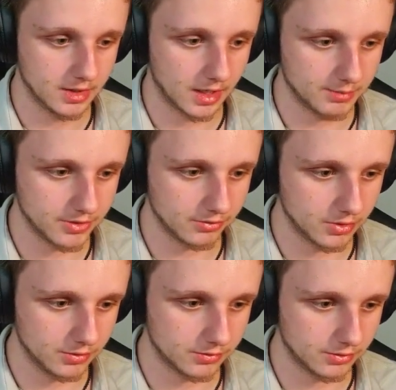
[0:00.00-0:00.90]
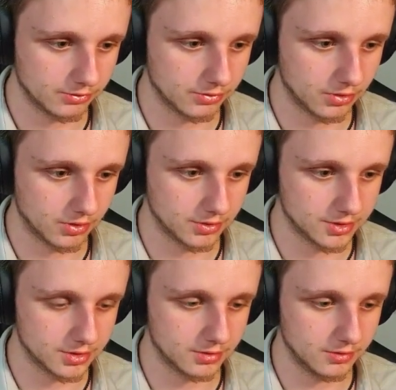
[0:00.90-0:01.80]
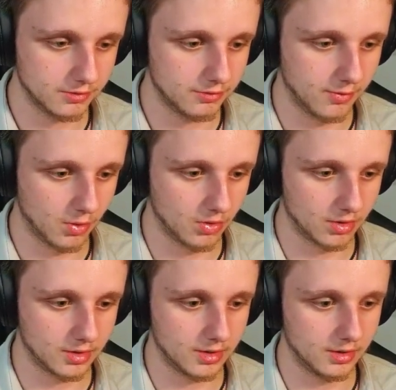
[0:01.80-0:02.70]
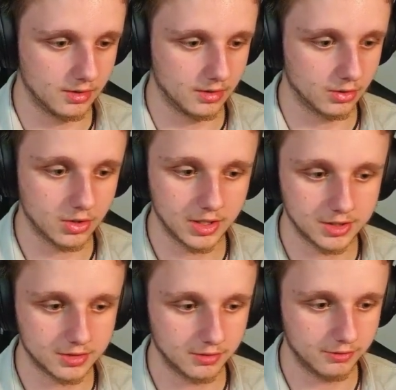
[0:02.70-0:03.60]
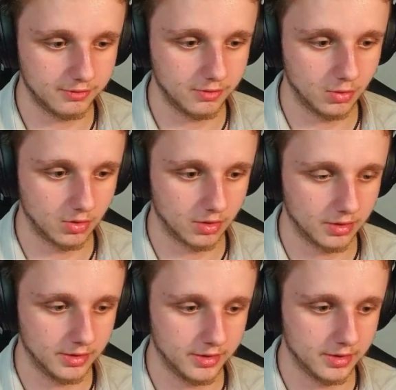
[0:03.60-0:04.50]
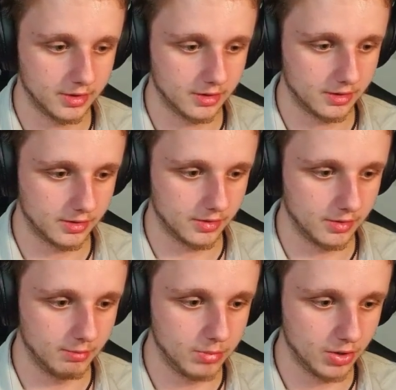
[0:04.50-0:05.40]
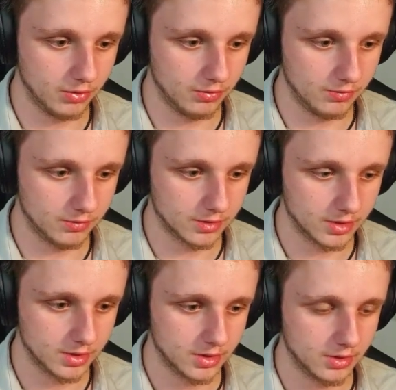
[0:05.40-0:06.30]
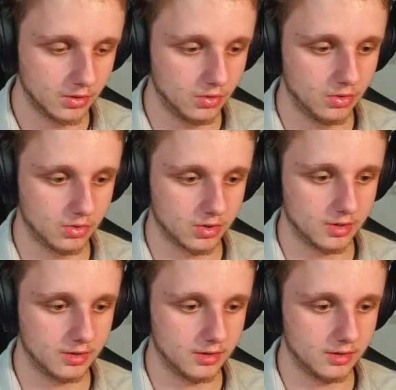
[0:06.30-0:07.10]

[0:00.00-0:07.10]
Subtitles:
I'm just going to search for a location for the bone or